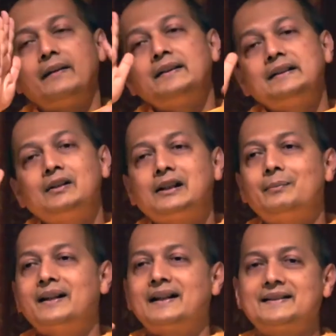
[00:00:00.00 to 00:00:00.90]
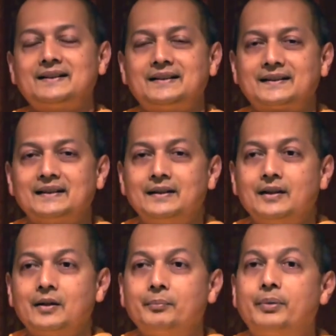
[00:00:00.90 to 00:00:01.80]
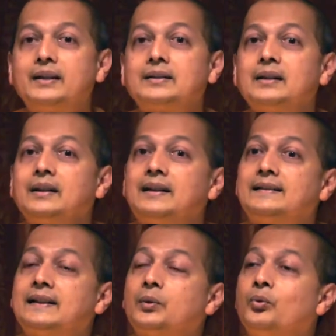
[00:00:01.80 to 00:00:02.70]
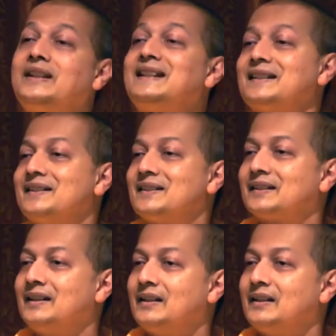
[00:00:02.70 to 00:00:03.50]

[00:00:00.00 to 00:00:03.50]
everything will come back as it is. But, he says, weakened.